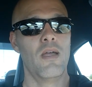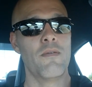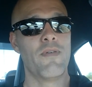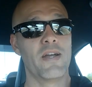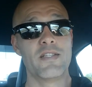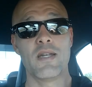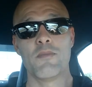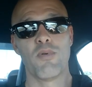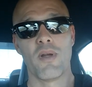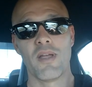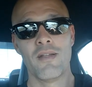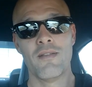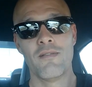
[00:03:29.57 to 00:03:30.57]
if I didn't
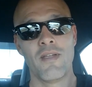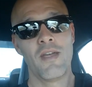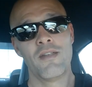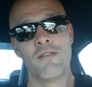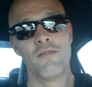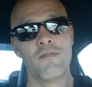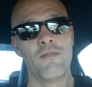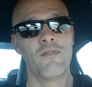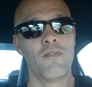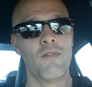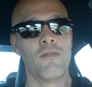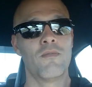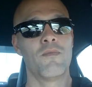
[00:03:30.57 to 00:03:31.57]
bring it, then
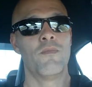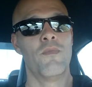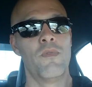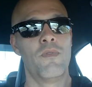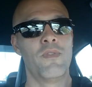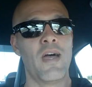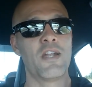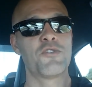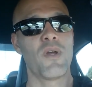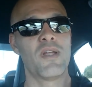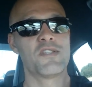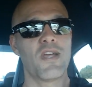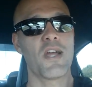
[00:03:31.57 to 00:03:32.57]
that
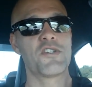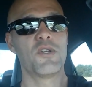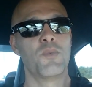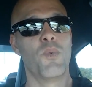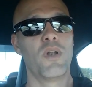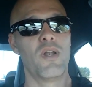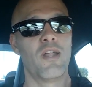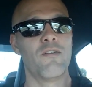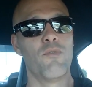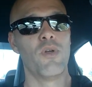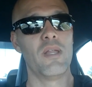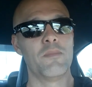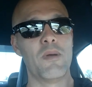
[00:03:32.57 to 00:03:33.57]
transaction wouldn't
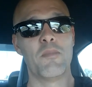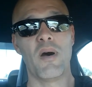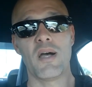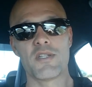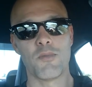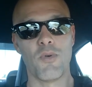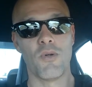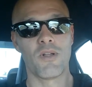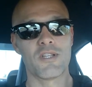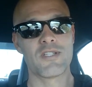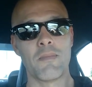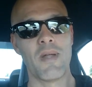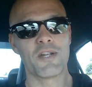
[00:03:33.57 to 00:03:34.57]
have really been possible,
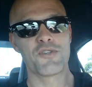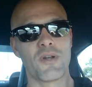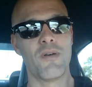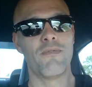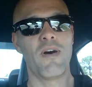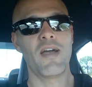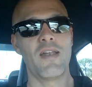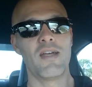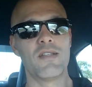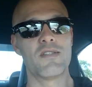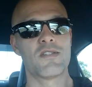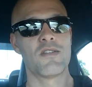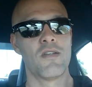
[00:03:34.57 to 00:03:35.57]
because I'm not trying to
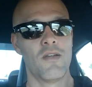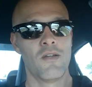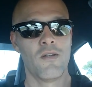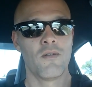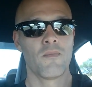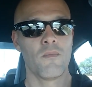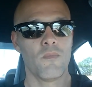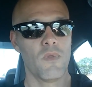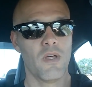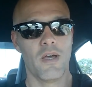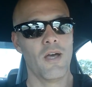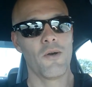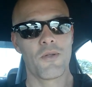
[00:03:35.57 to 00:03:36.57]
finance
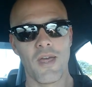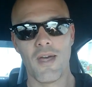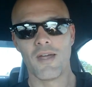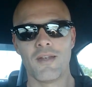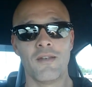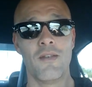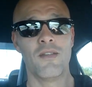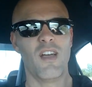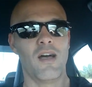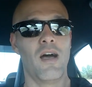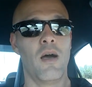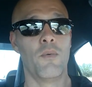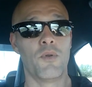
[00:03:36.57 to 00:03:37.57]
a Hellcat.
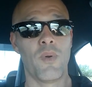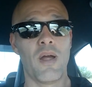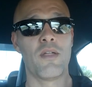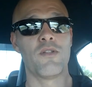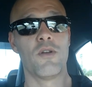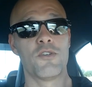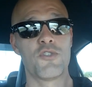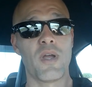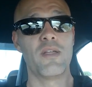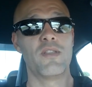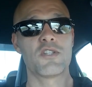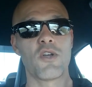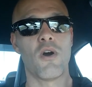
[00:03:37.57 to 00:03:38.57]
I would rather
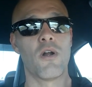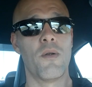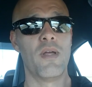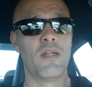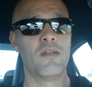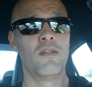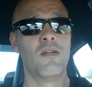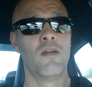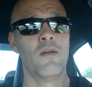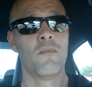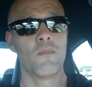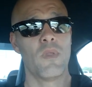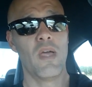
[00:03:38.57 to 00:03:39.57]
trade this car in,
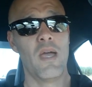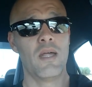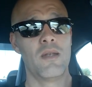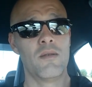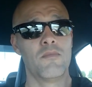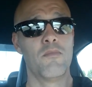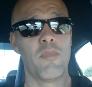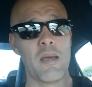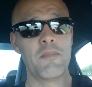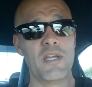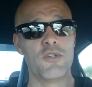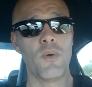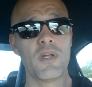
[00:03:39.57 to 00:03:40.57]
and
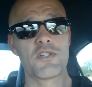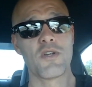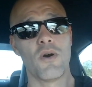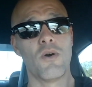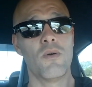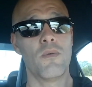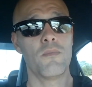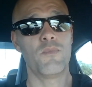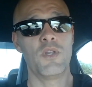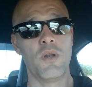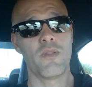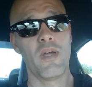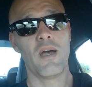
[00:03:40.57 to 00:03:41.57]
by me doing so,
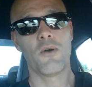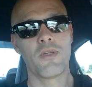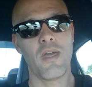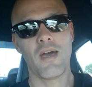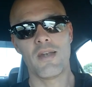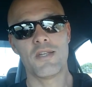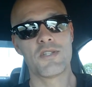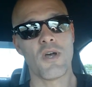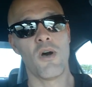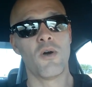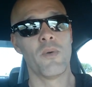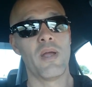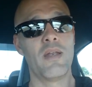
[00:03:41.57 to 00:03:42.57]
you know, the Hellcat is
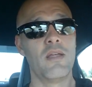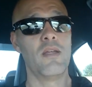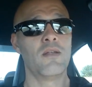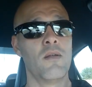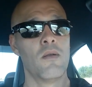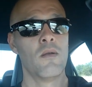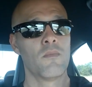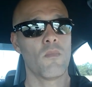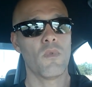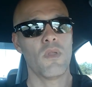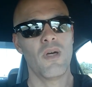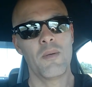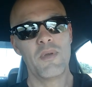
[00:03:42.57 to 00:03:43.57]
already,
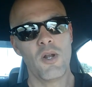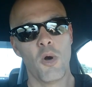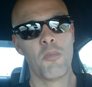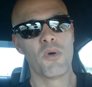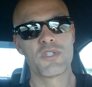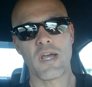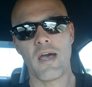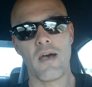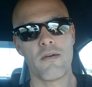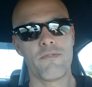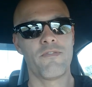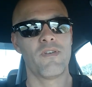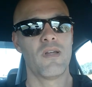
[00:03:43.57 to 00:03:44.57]
I mean, almost half